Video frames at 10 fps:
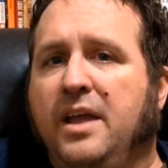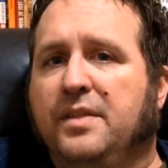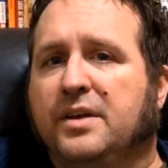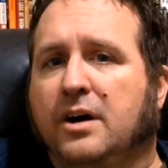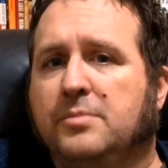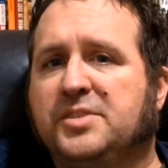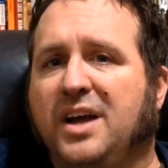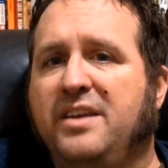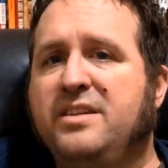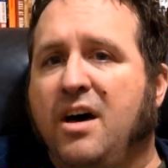And the Cubs
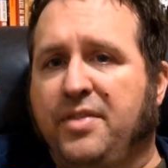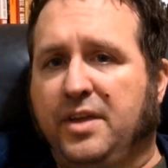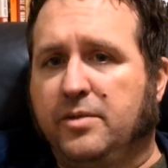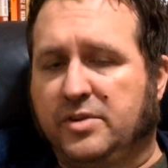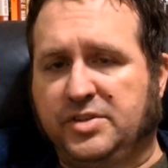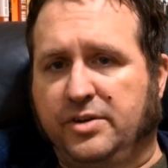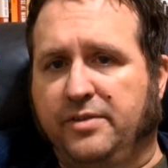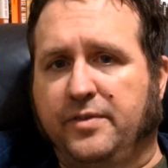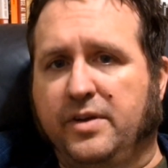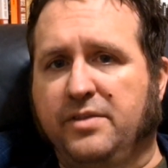got nothing in
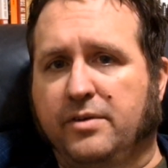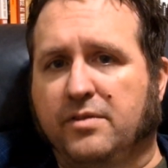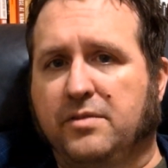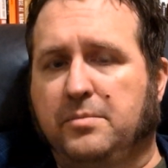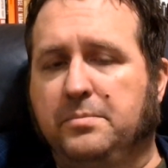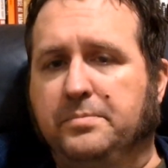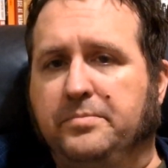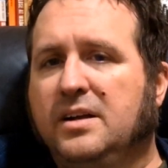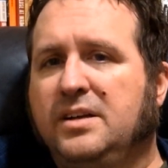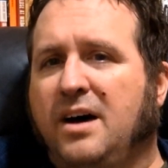return for either of them.
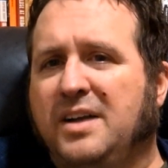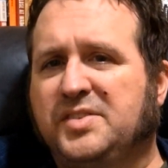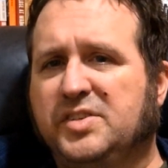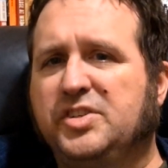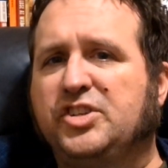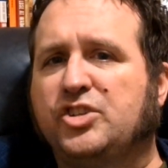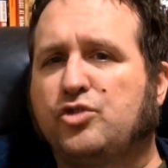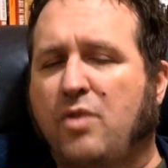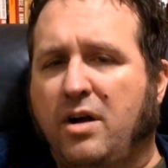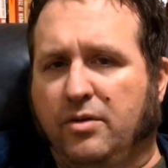Gossage
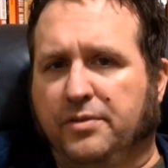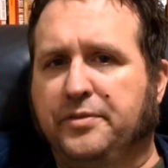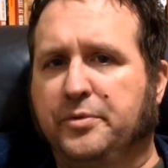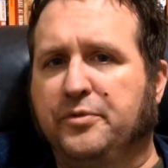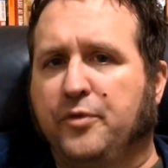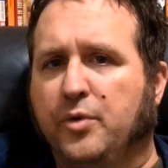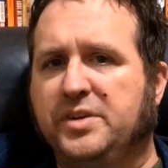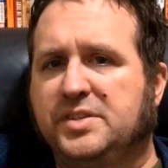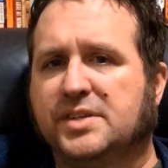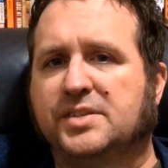struggled through
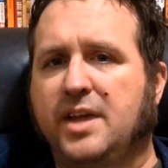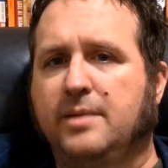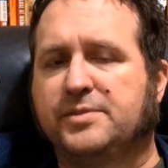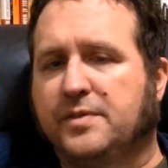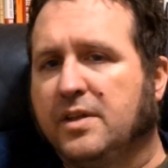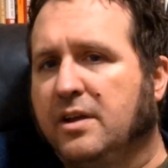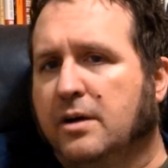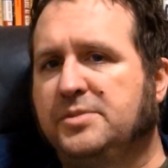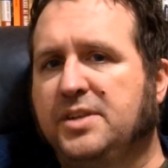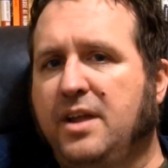46 games for the
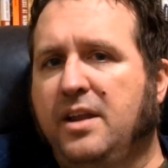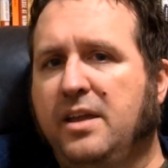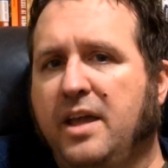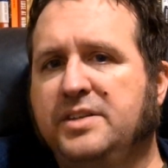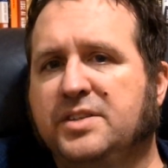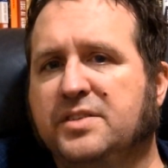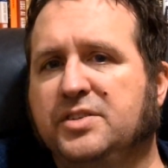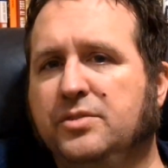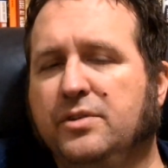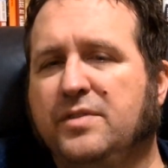Cubs in 88 to the
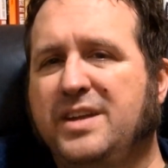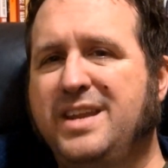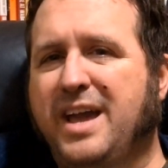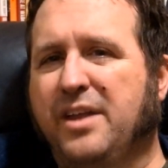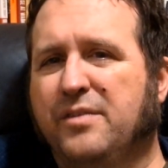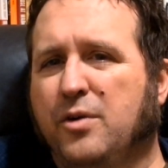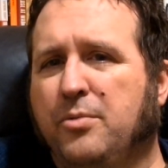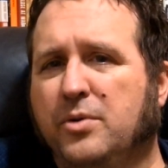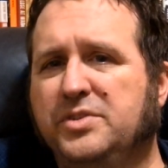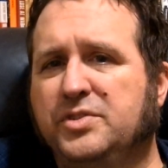tune of a negative
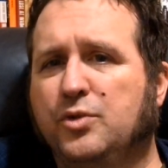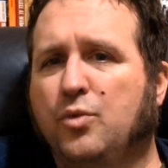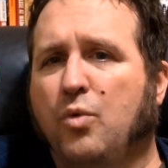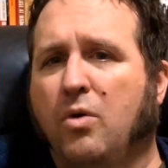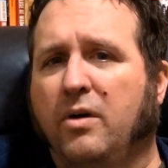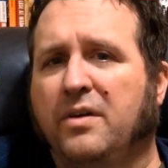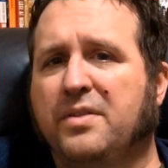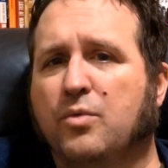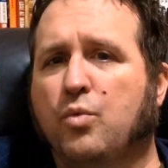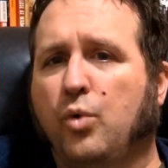0.2 WAR,
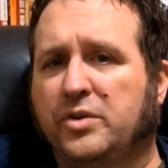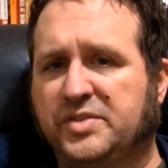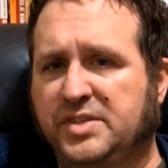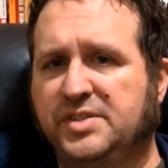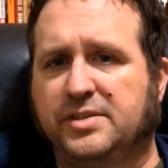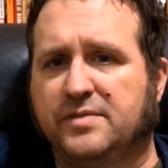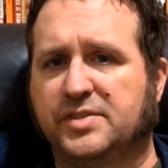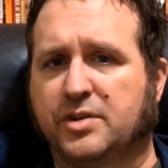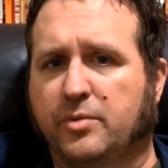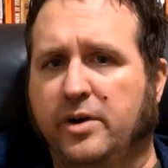the worst season of
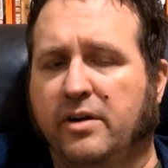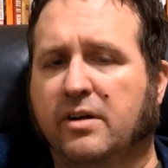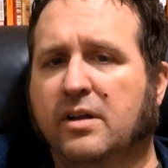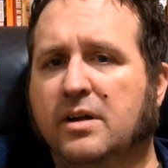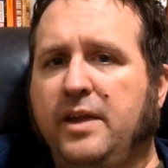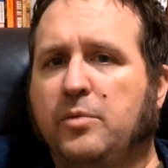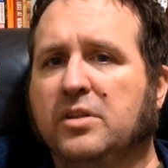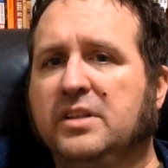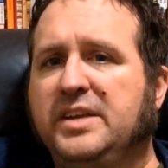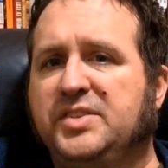his career. They
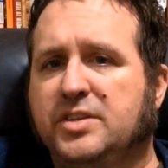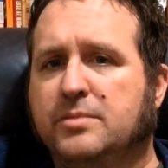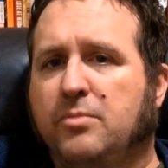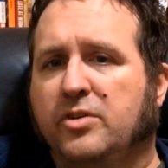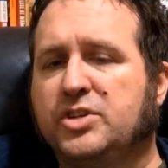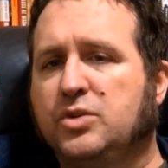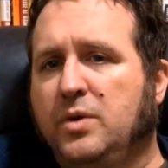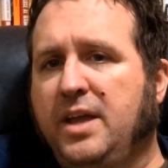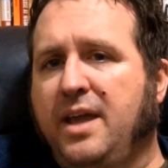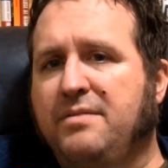released him March
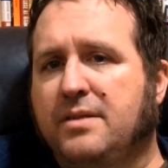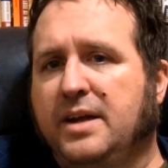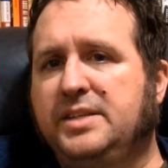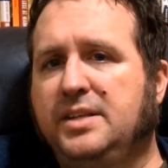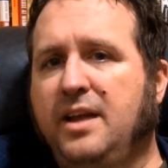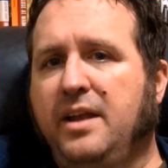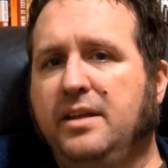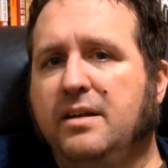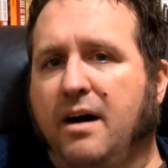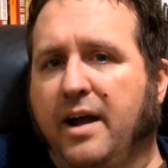28,
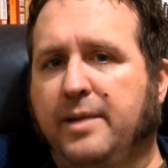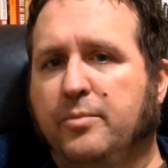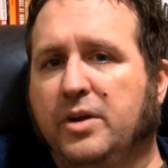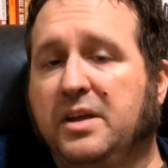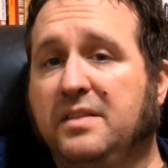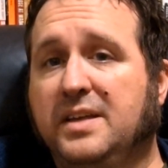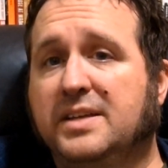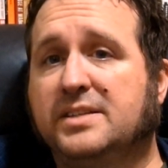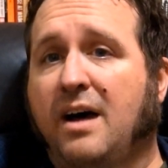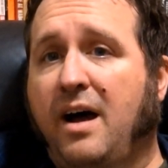1989, bringing
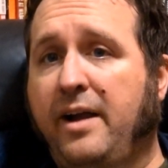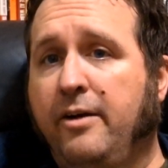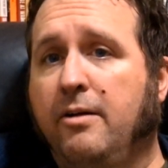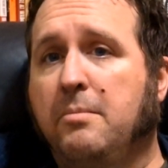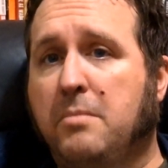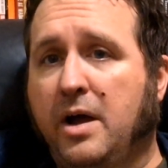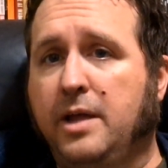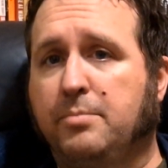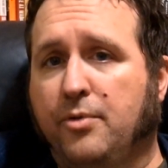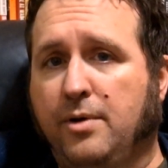the entire
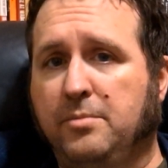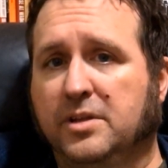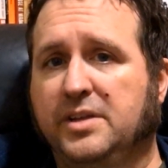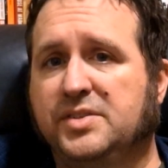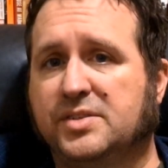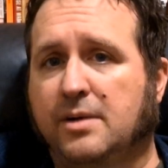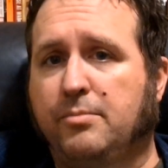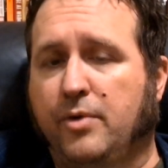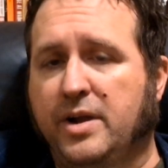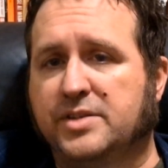Mike Brumley
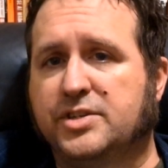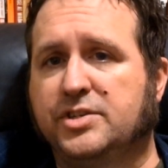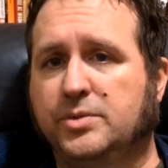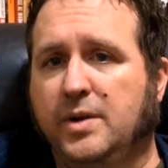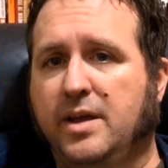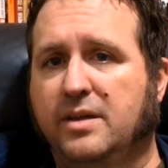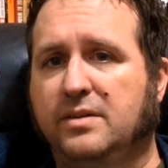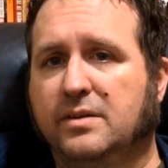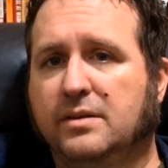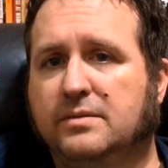sub-branch to an
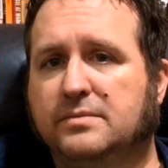end.